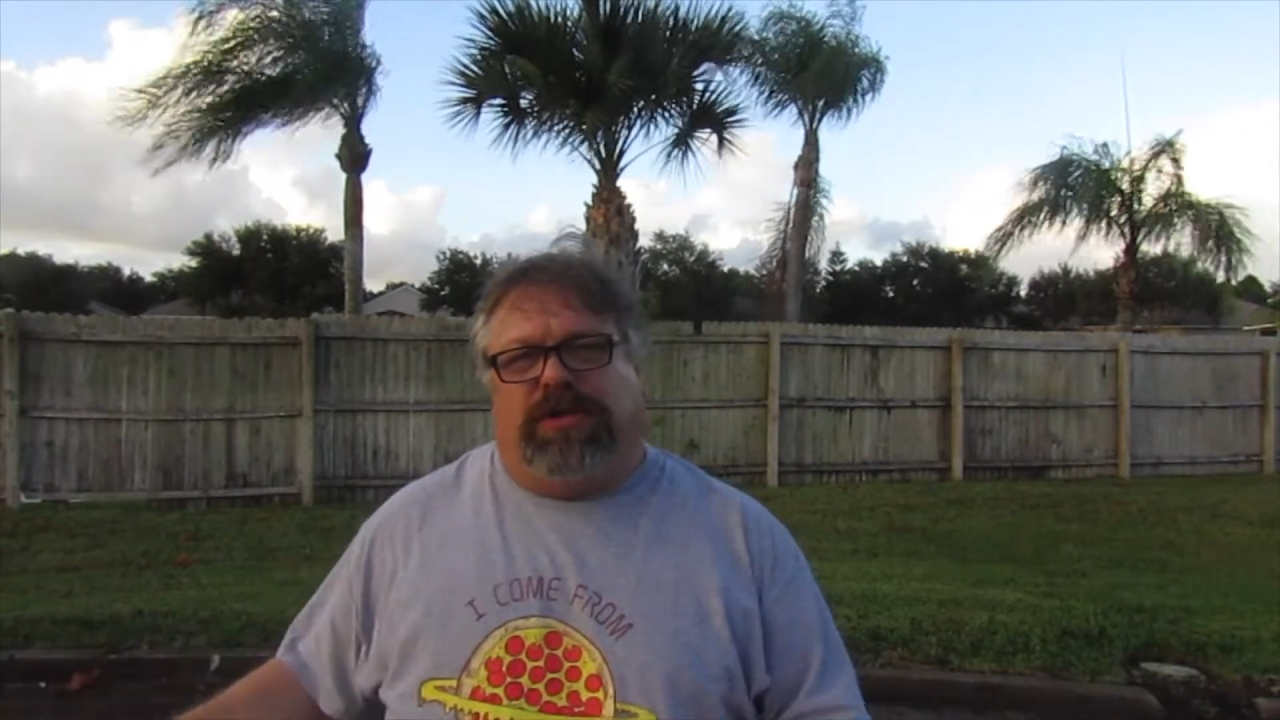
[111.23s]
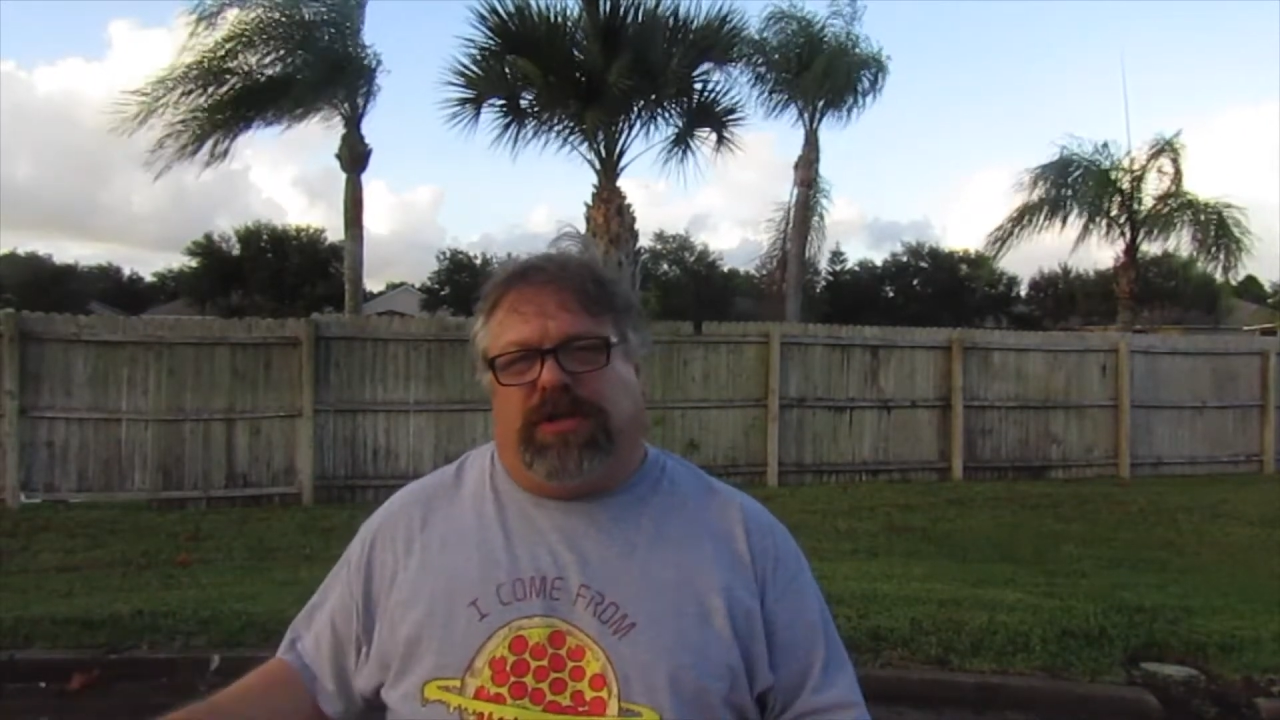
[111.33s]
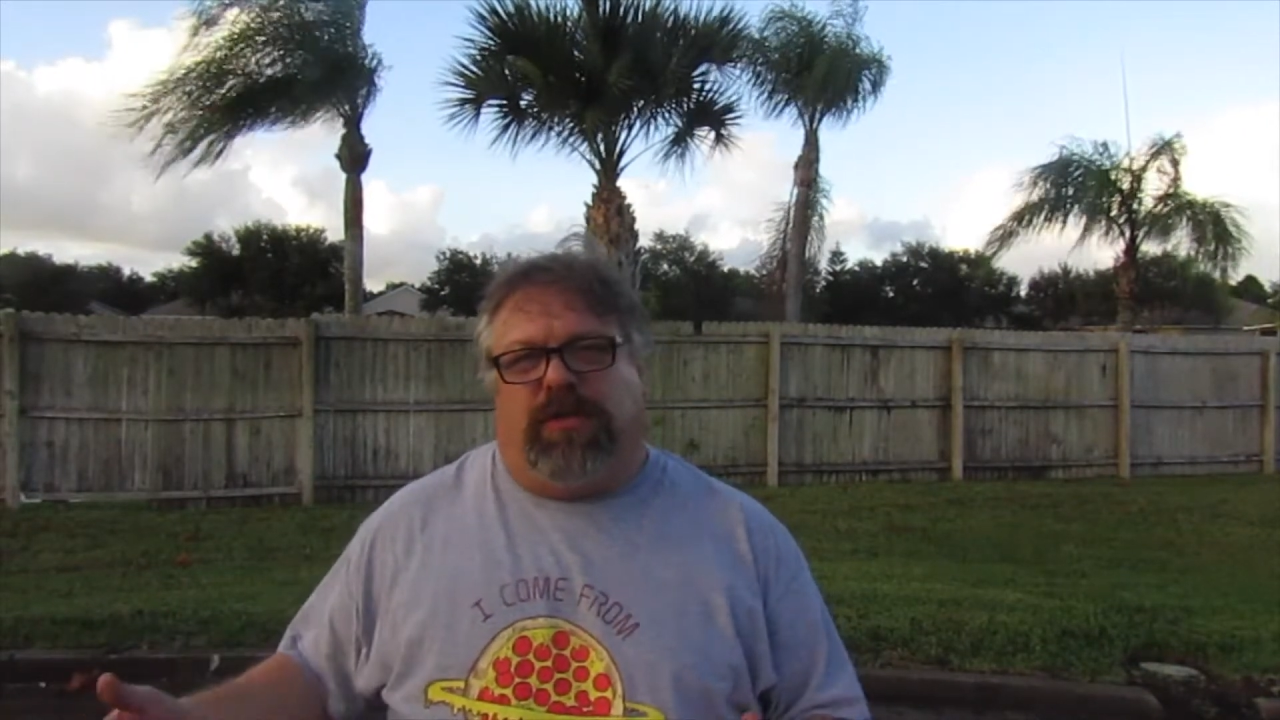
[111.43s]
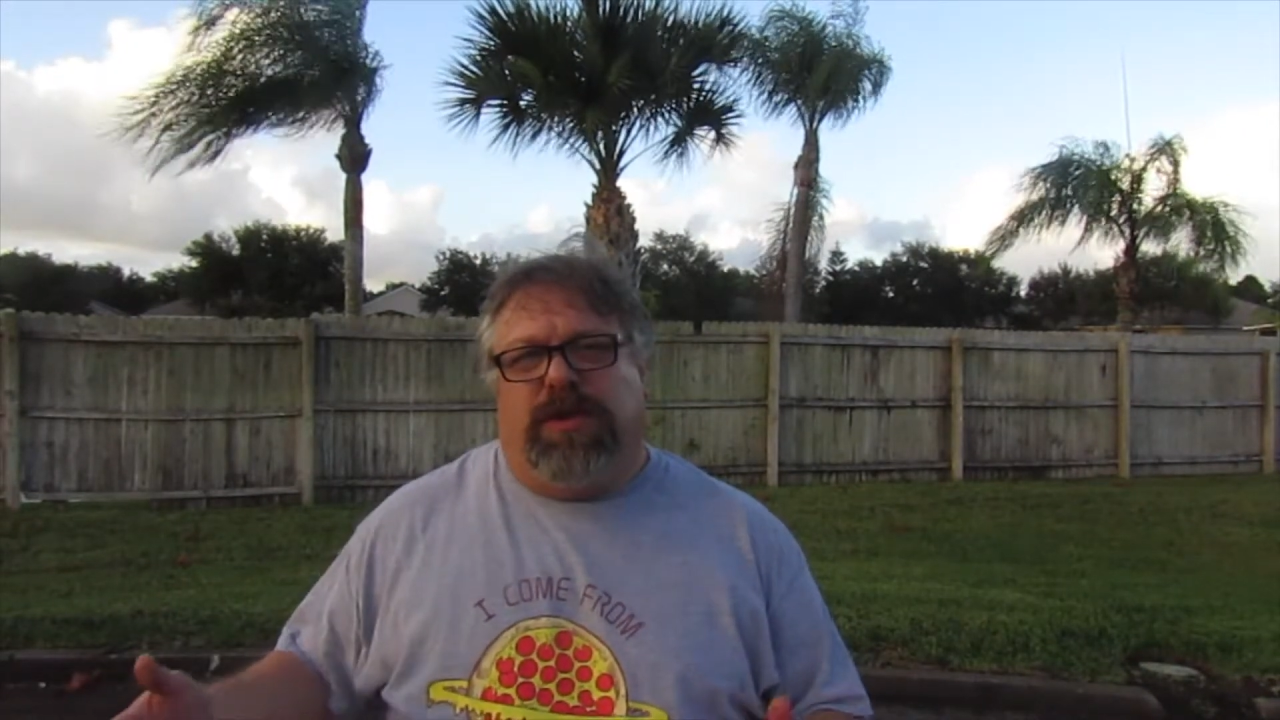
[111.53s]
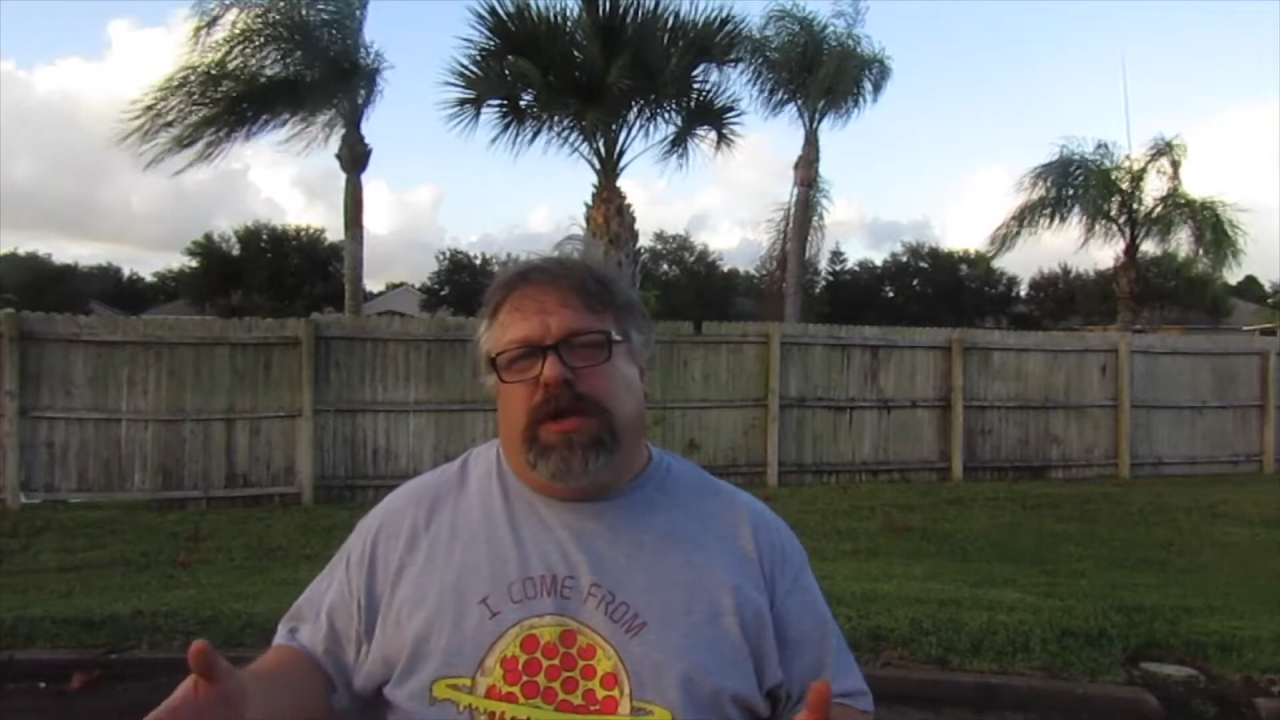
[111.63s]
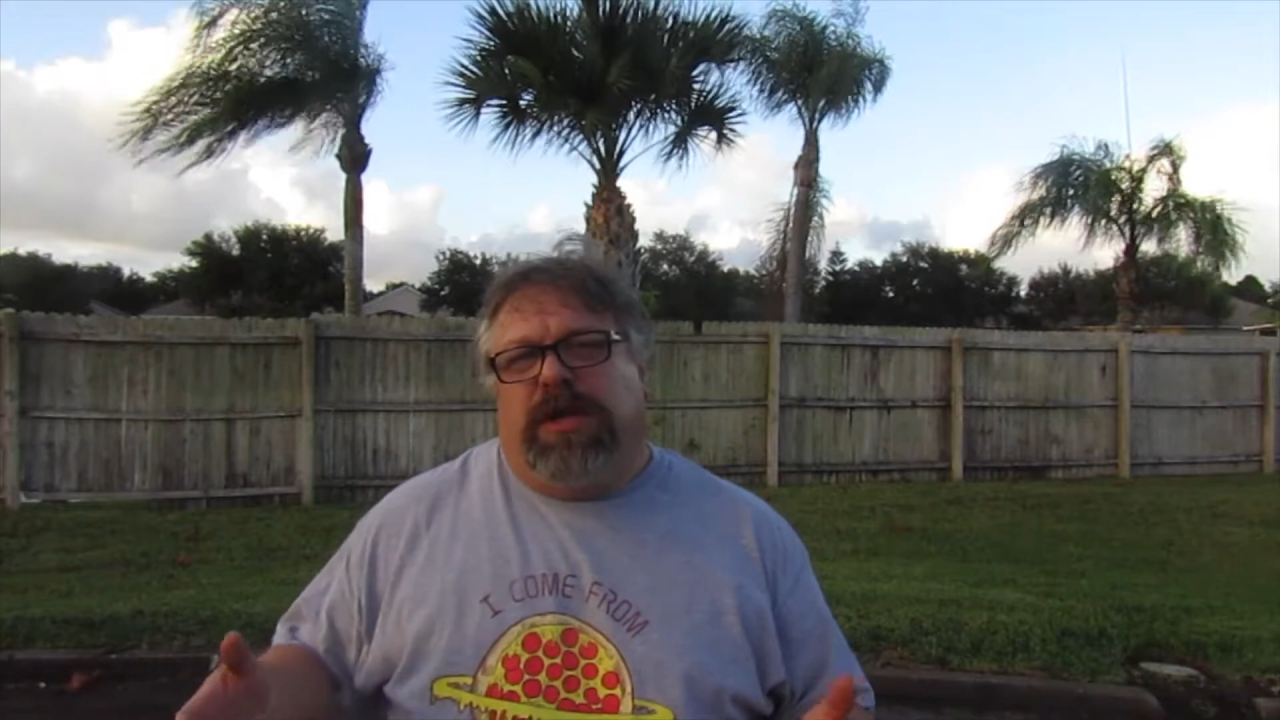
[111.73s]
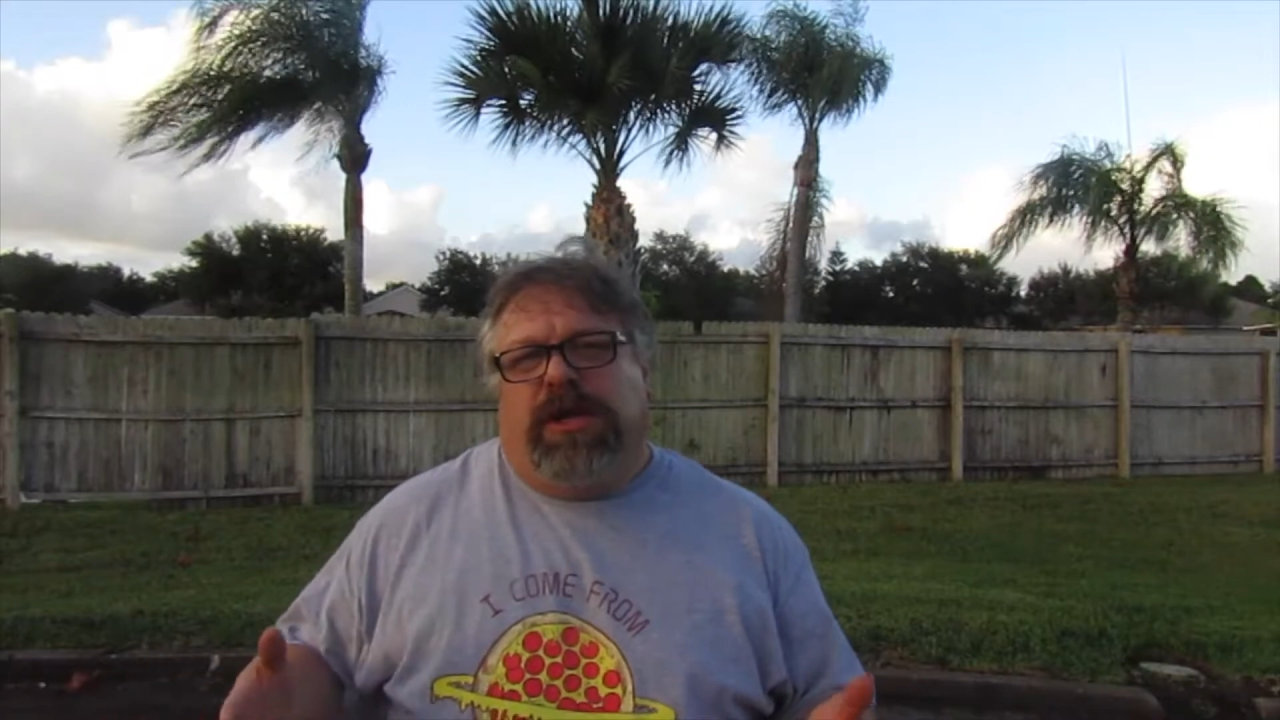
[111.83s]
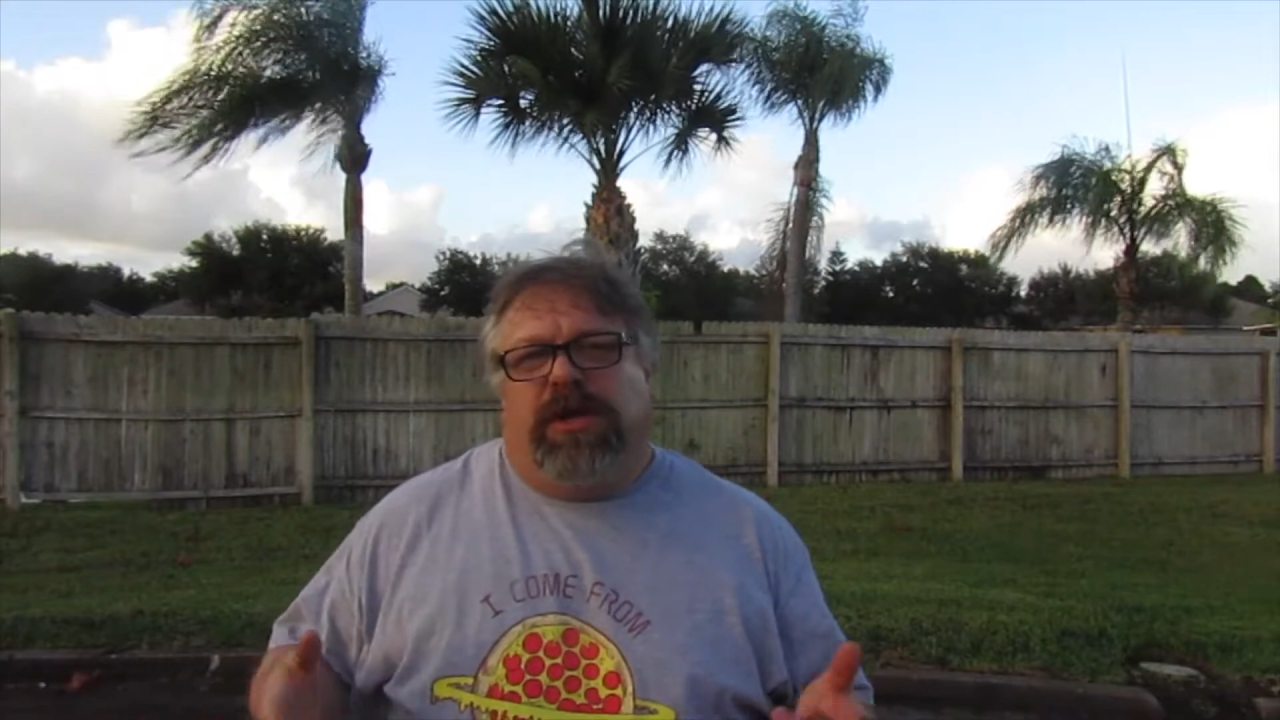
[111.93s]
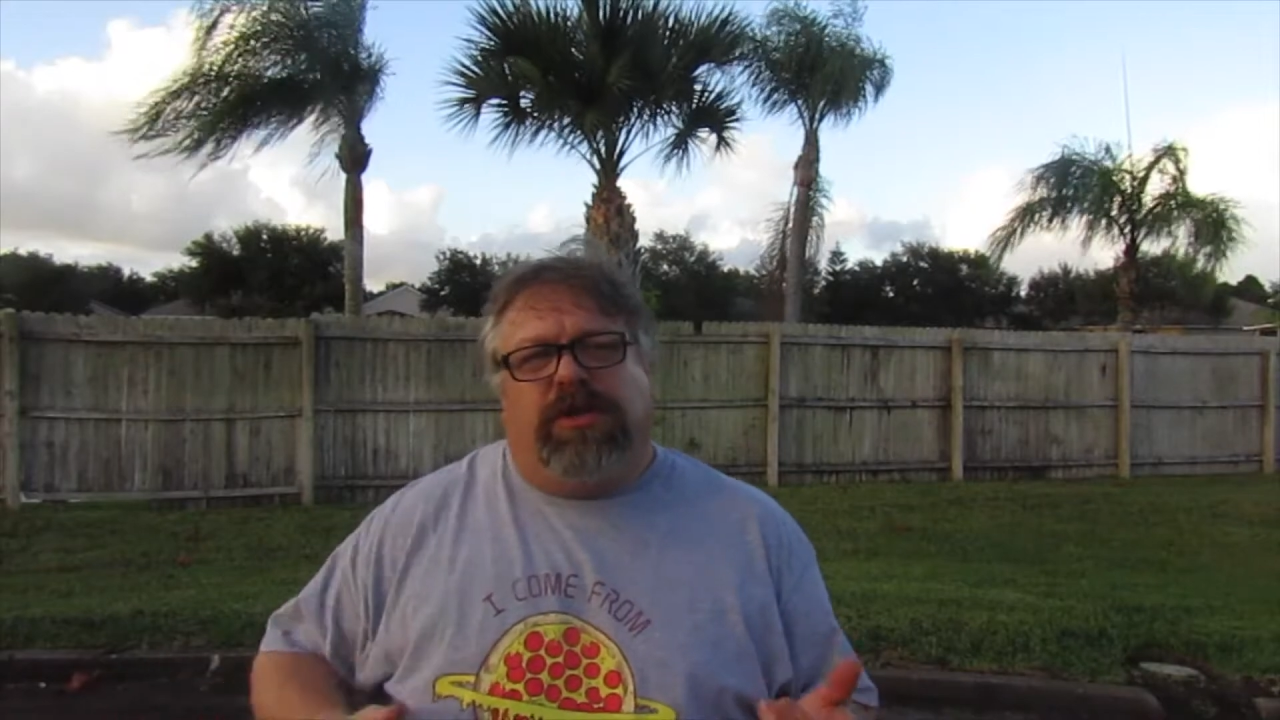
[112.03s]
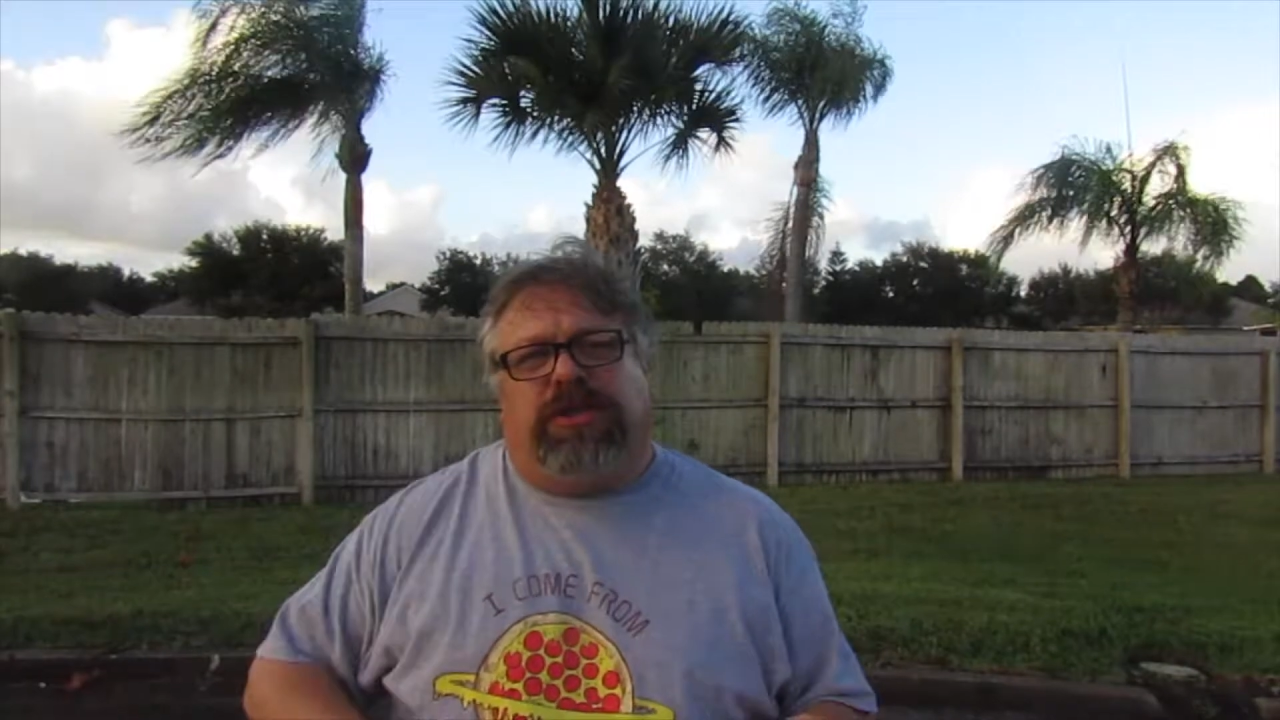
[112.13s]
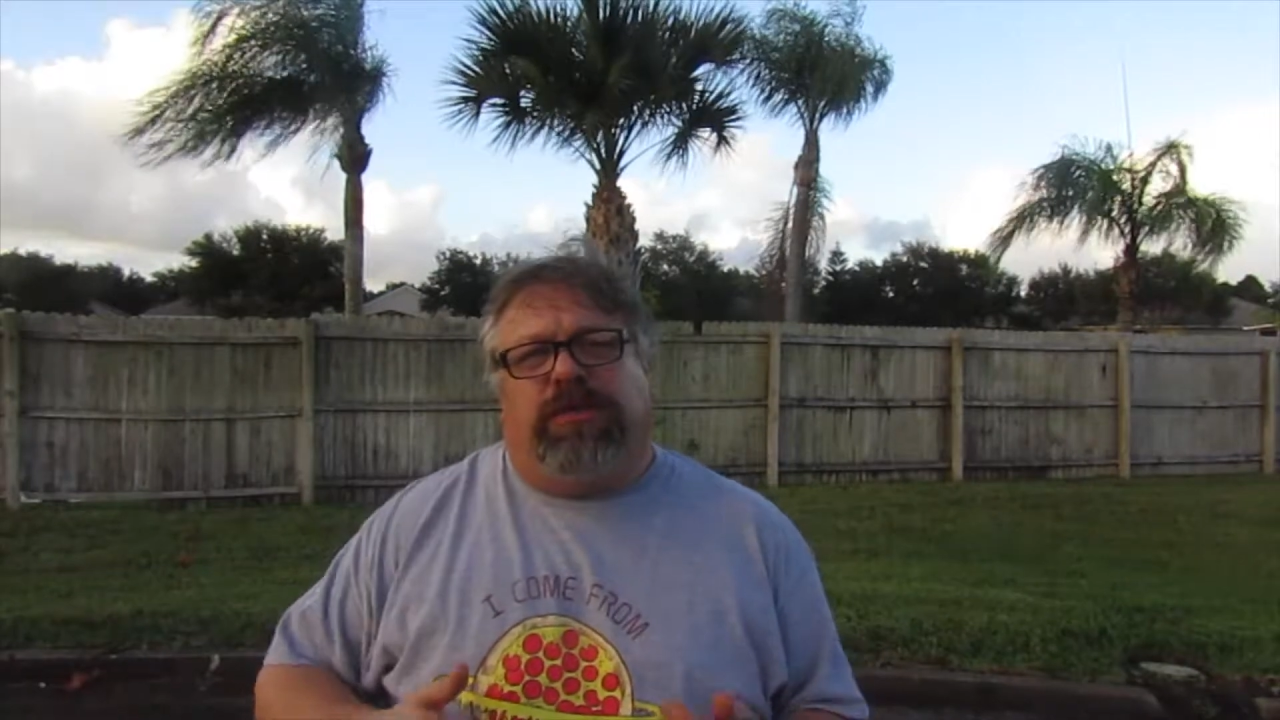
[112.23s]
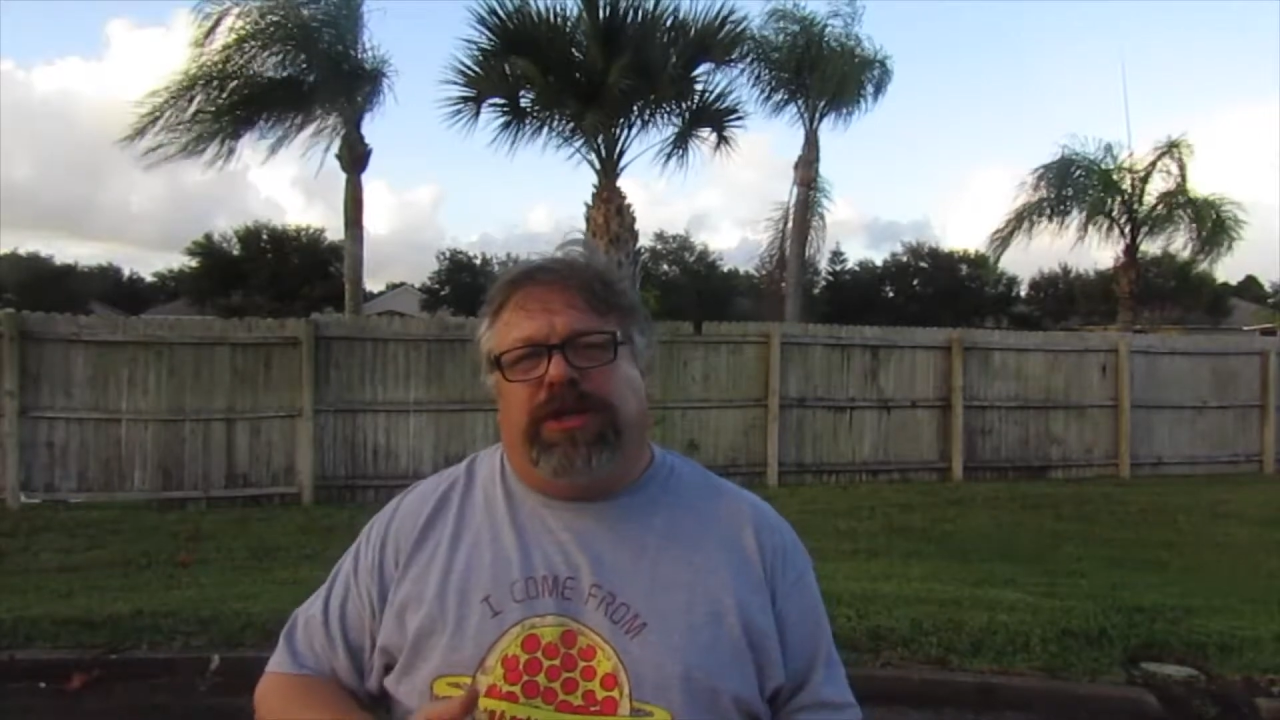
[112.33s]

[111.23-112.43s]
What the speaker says: So usually